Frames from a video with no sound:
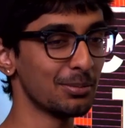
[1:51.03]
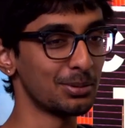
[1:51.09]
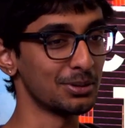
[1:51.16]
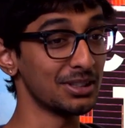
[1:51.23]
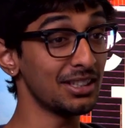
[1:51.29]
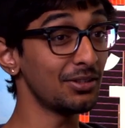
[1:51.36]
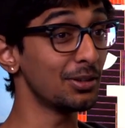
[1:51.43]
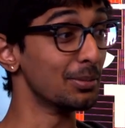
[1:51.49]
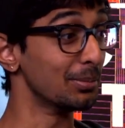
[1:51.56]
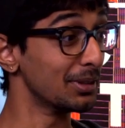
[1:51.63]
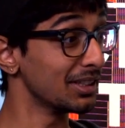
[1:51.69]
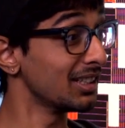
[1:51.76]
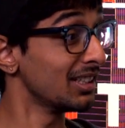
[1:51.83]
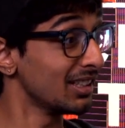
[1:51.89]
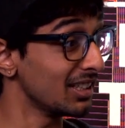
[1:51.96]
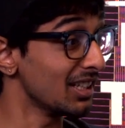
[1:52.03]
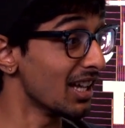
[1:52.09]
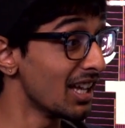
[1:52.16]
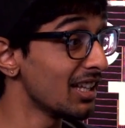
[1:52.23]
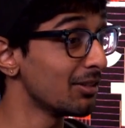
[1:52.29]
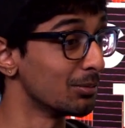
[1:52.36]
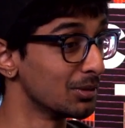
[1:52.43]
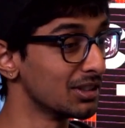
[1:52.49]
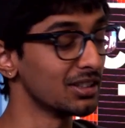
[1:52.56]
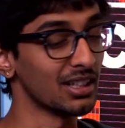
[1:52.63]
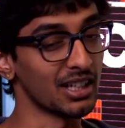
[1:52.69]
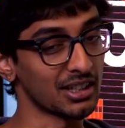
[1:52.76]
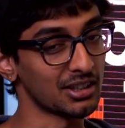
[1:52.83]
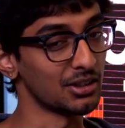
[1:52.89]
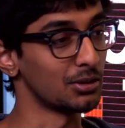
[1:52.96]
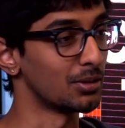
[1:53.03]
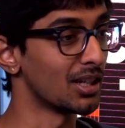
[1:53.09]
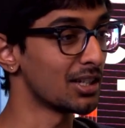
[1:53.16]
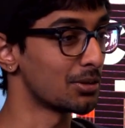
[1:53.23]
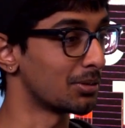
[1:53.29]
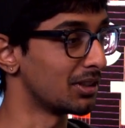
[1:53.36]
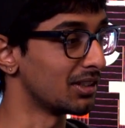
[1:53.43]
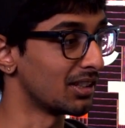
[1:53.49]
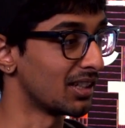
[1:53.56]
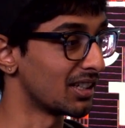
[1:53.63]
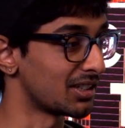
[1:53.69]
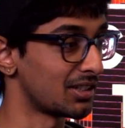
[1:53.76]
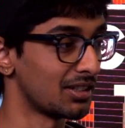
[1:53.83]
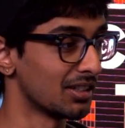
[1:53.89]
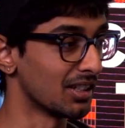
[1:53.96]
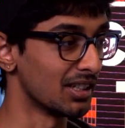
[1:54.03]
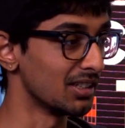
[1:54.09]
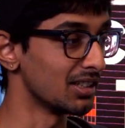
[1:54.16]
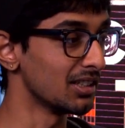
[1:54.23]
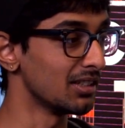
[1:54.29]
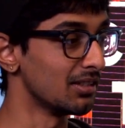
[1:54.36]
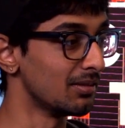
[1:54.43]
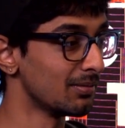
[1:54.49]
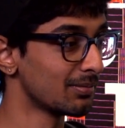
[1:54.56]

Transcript: believe him, but in the end, really, I could graduate the next year, and I did.